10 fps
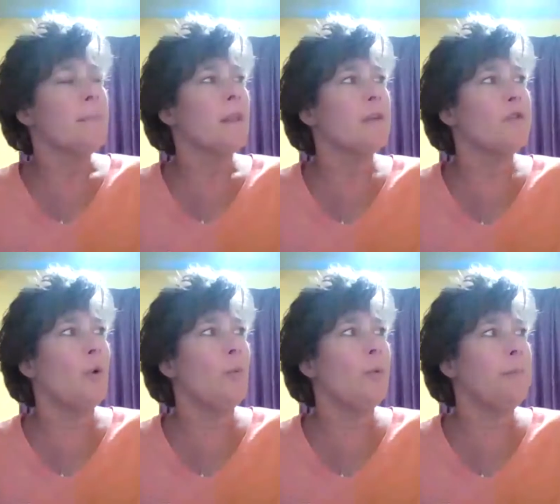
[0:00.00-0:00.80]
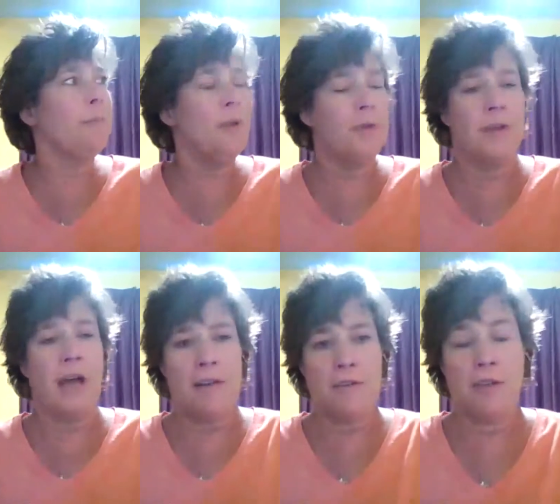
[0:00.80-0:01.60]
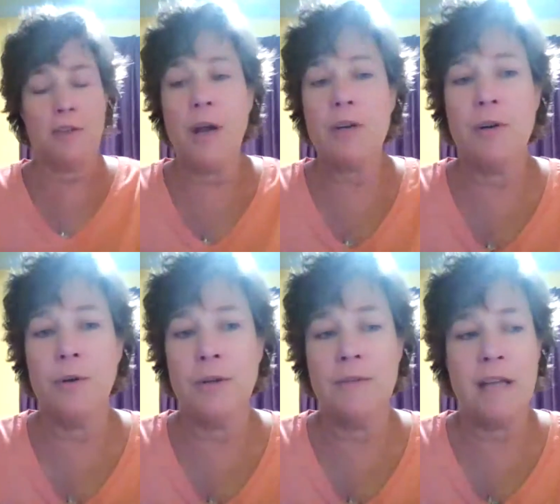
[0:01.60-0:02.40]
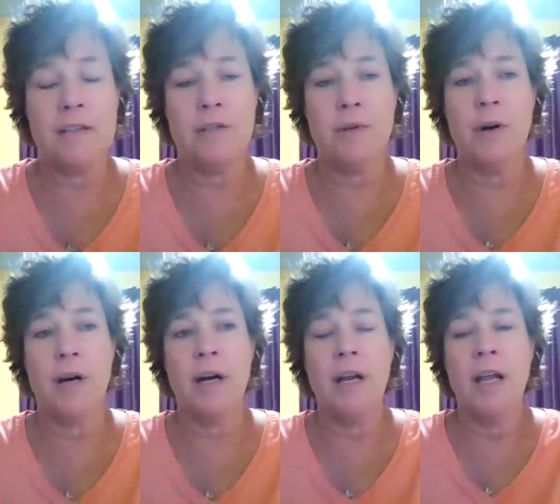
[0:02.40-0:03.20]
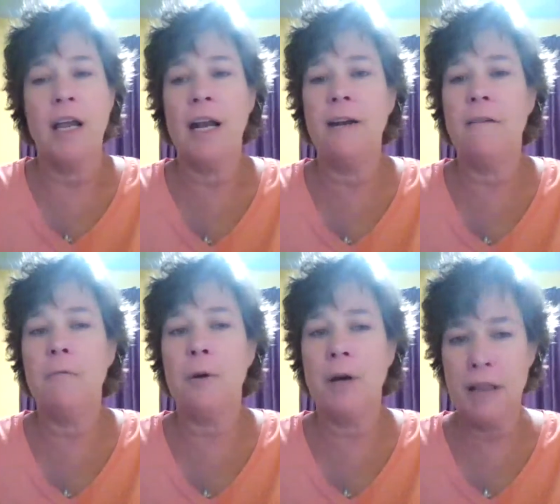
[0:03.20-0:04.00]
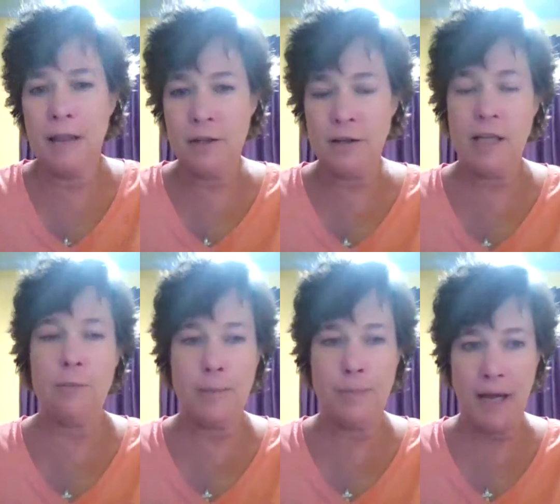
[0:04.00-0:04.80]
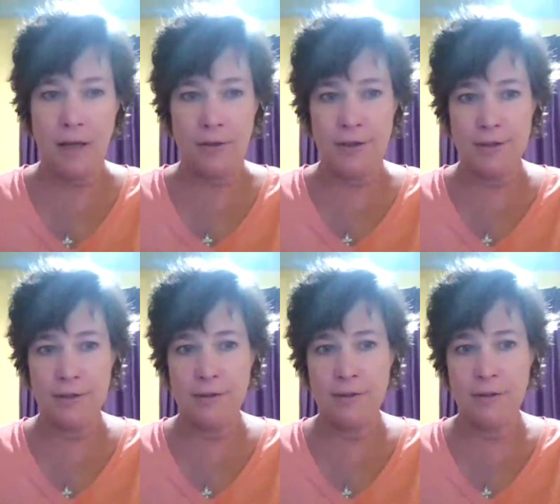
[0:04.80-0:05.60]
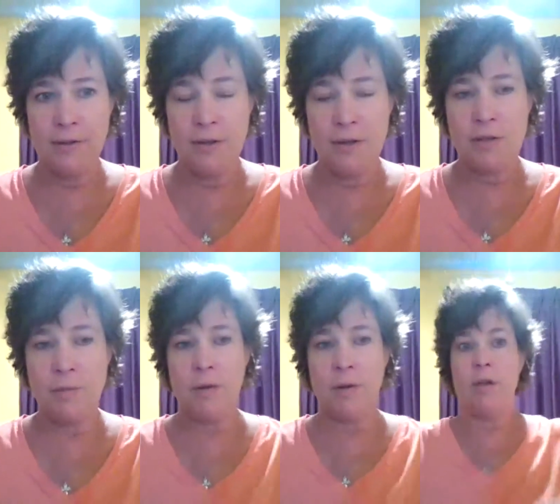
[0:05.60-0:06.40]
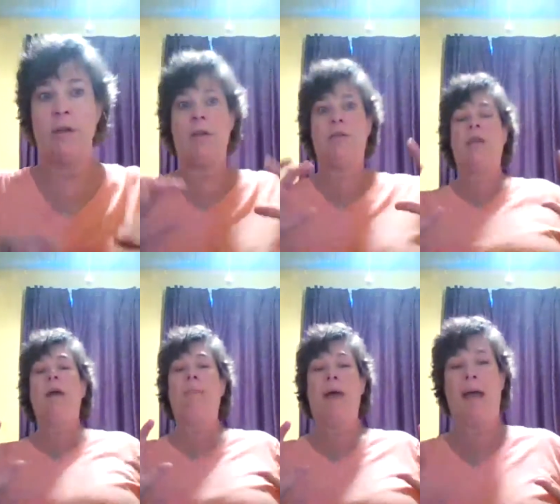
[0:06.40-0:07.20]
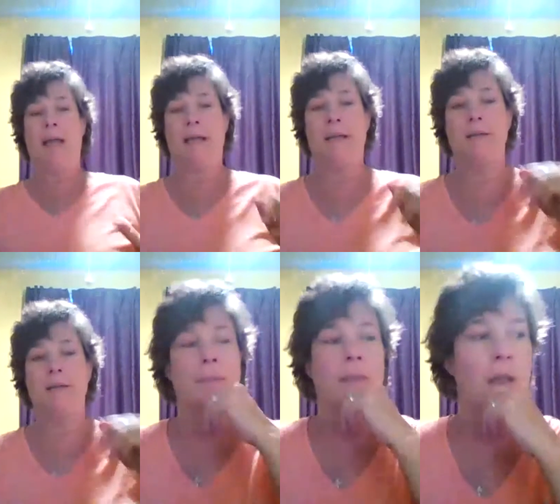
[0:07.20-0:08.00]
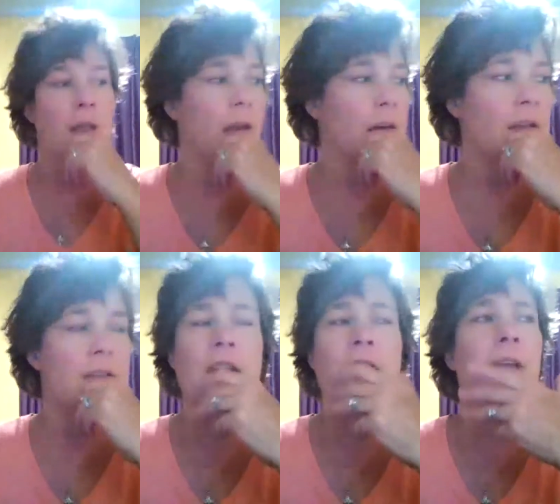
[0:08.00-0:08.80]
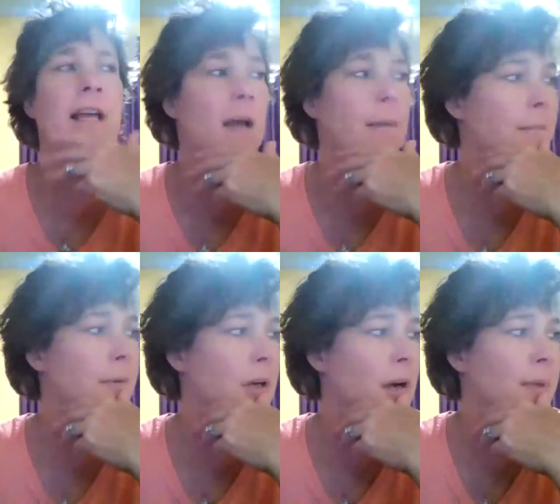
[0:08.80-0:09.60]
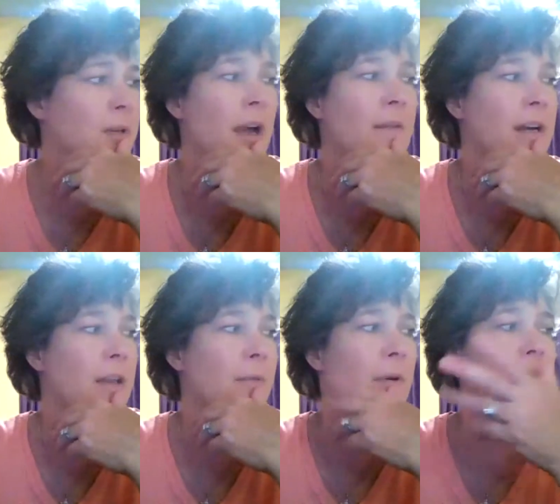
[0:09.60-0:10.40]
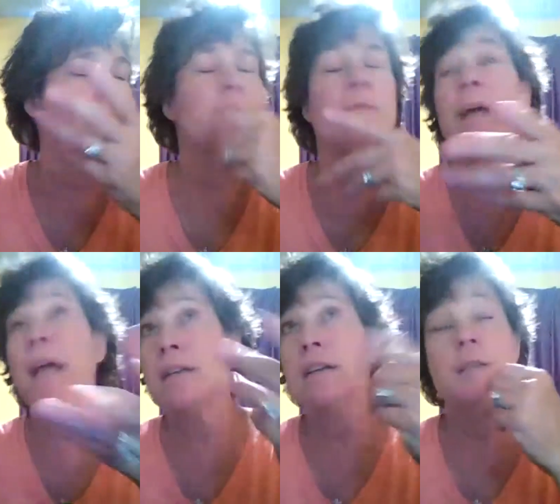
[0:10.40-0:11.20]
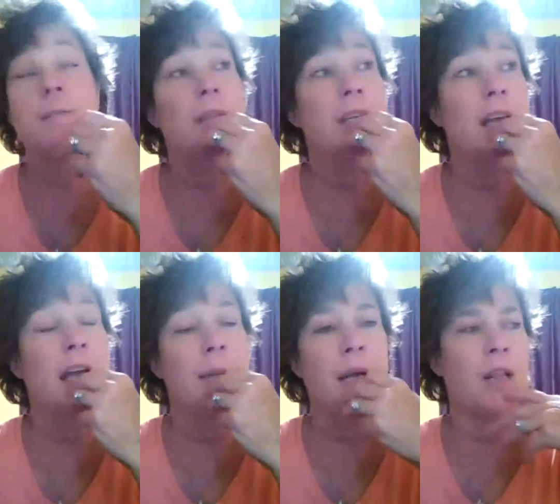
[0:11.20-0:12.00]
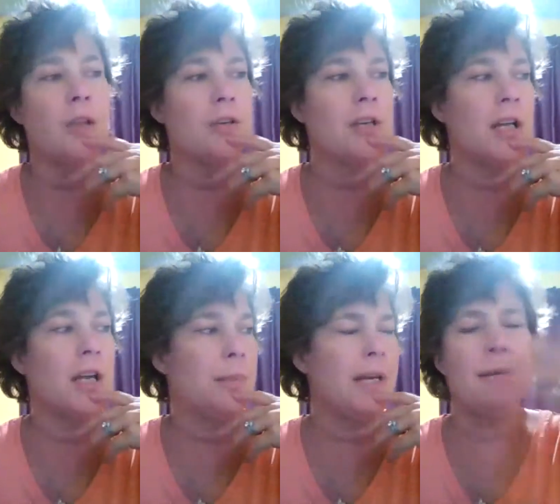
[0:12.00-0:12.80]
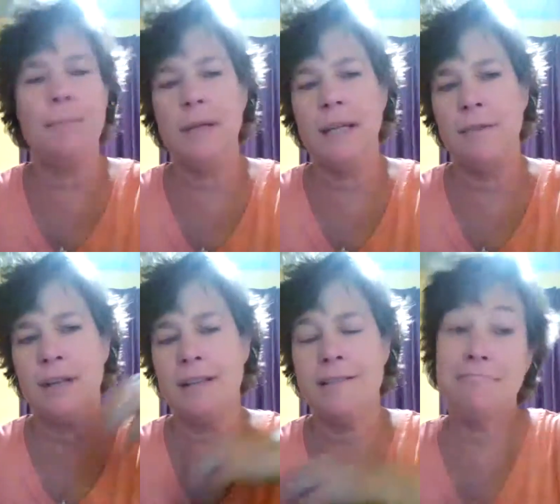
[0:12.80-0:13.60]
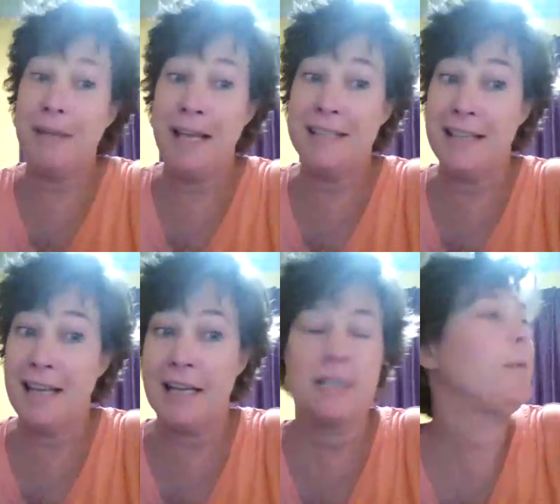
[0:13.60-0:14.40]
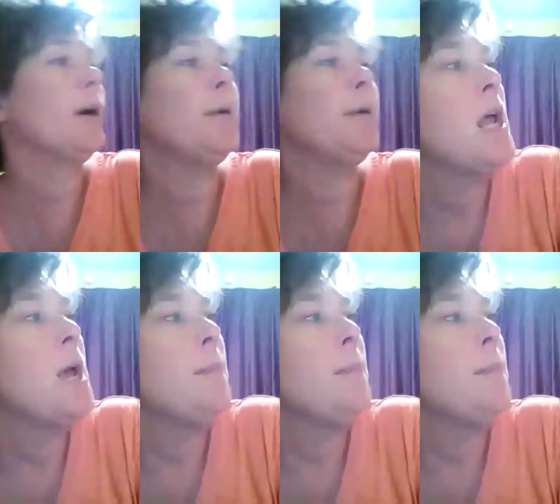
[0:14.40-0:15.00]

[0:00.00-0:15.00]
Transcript: So we both got to the threshold of that store, and we're literally repelled. So we stepped back. And stuff like I'd be driving down the road. I was with my ex-husband at the time, and I looked at him, and he didn't believe in this, hence the ex part.